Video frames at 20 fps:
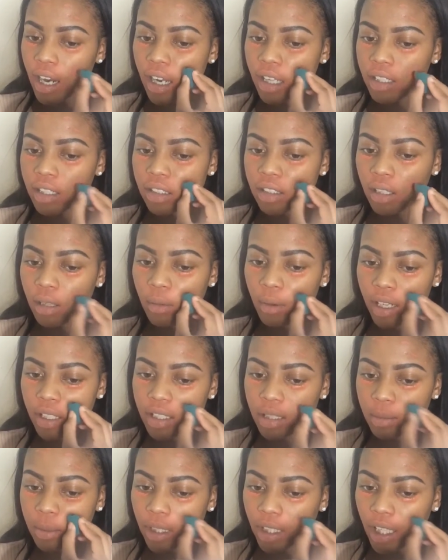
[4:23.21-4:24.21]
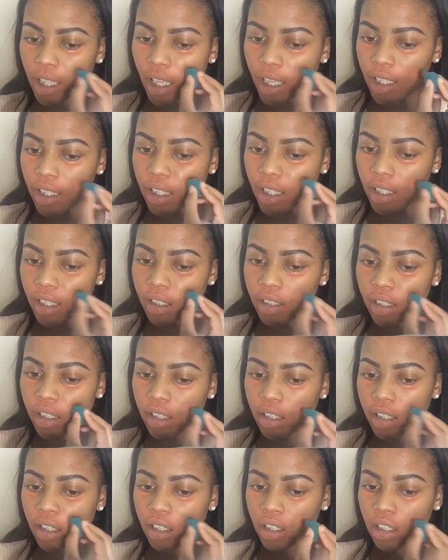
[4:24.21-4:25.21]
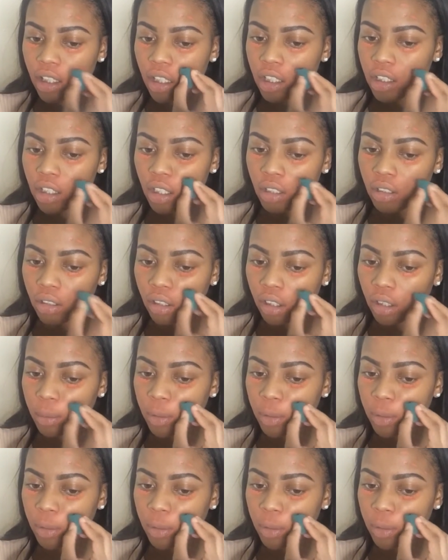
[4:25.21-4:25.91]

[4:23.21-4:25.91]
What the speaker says: I just don't want it to be cakey. So